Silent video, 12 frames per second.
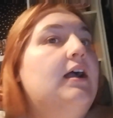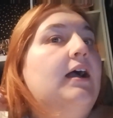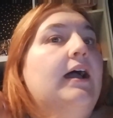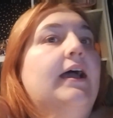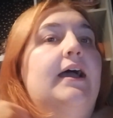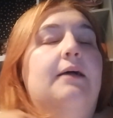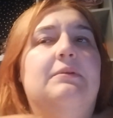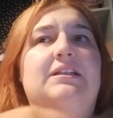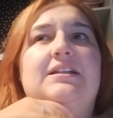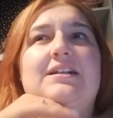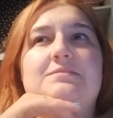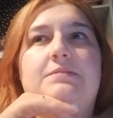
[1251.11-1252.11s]
I
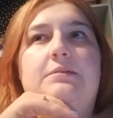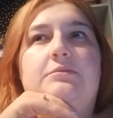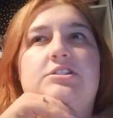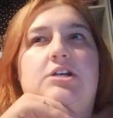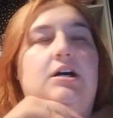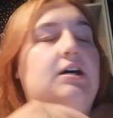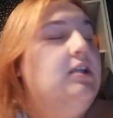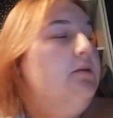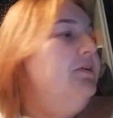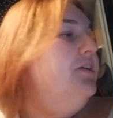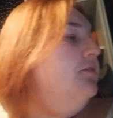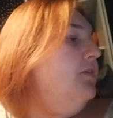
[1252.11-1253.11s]
think that's pretty much all I'll
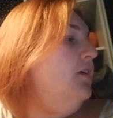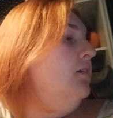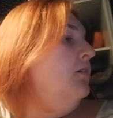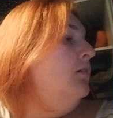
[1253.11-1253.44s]
be doing.